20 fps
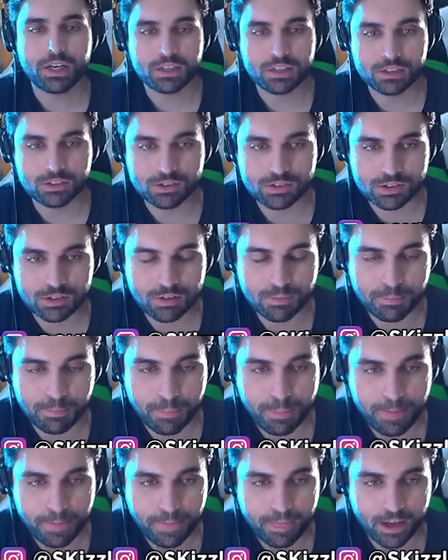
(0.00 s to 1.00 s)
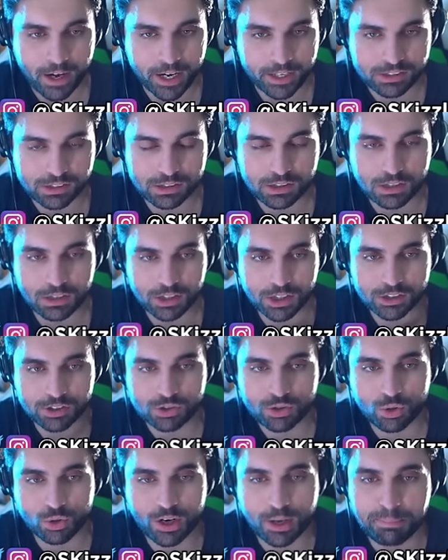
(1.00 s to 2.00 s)
I can... I see is
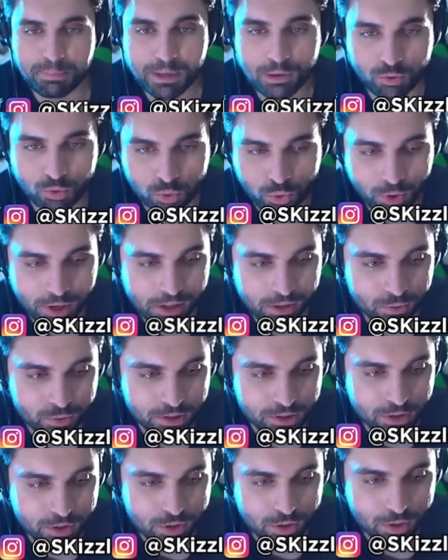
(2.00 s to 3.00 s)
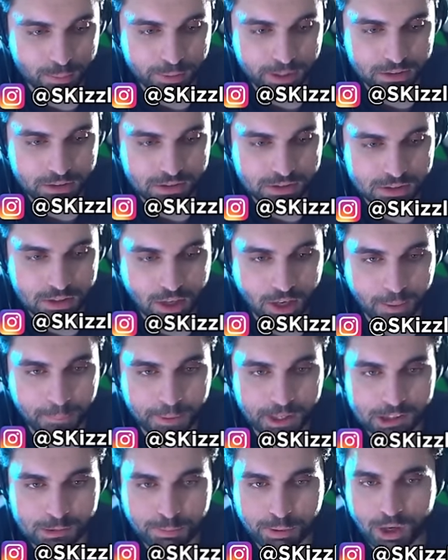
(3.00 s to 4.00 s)
gonna be really, really good about this game
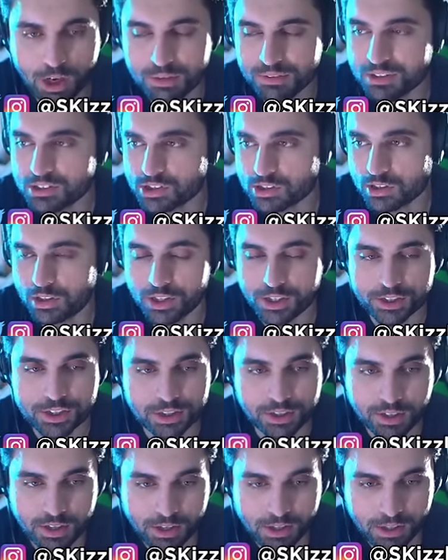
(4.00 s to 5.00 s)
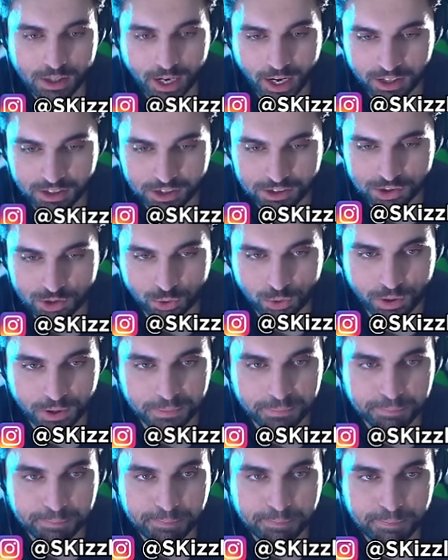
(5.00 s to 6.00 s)
is probably Search and
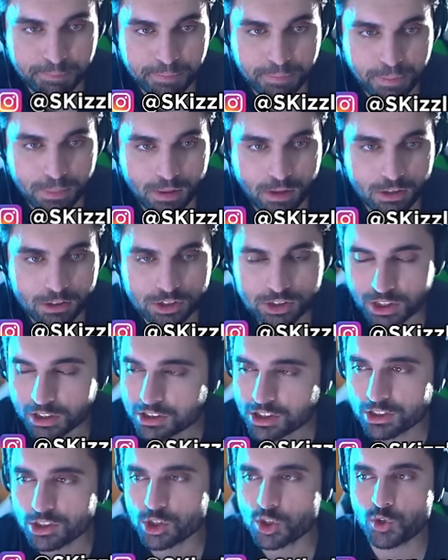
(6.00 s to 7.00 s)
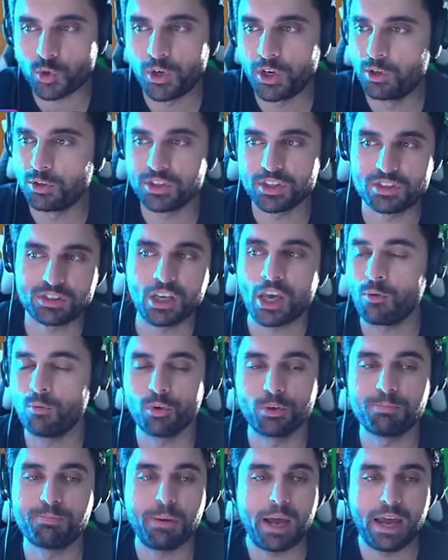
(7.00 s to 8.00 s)
Destroy. Search and Destroy on this game
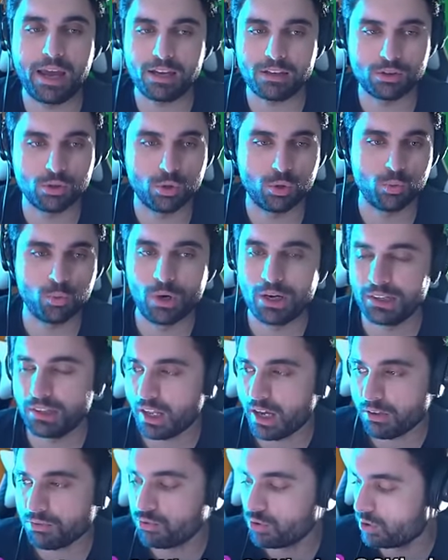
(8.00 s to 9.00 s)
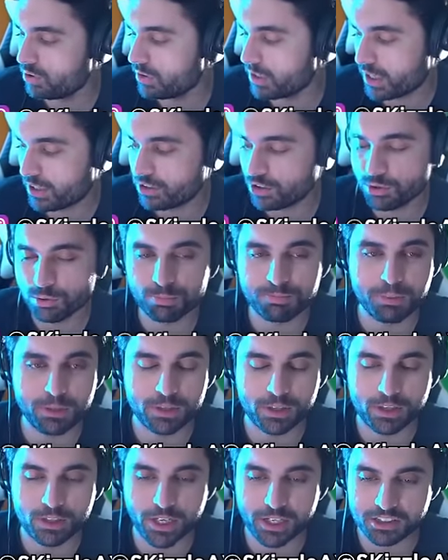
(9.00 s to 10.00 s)
would bang though. One life only and you
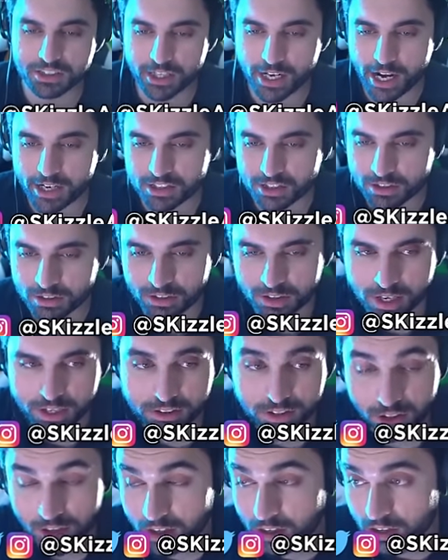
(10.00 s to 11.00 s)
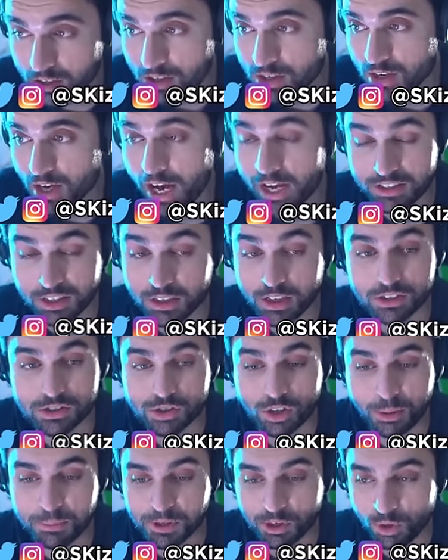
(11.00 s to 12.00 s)
play like tactically, I think. I think it's
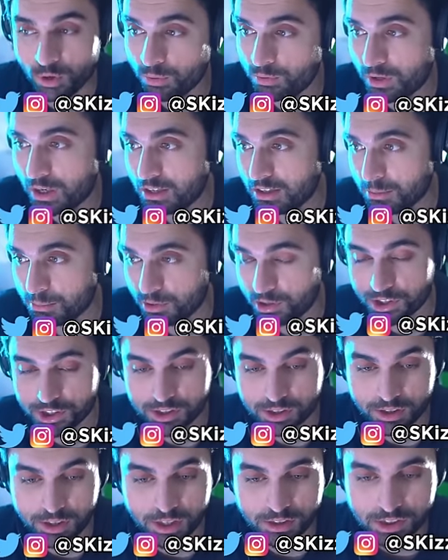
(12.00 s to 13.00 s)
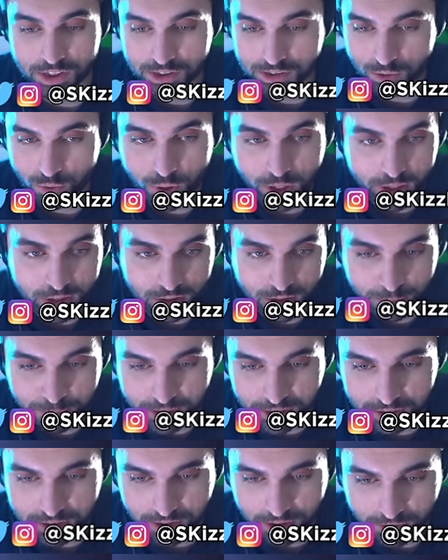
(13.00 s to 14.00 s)
gonna be overall immersion and just quite
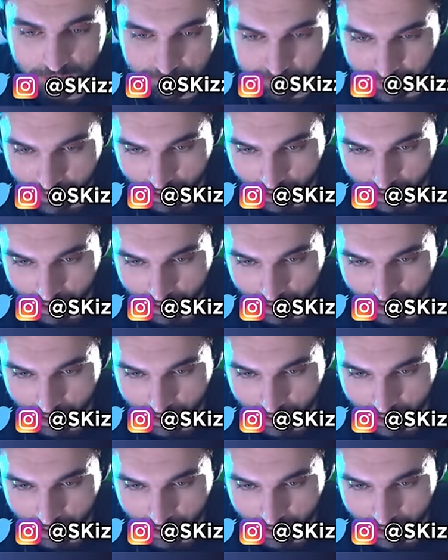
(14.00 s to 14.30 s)
amazing.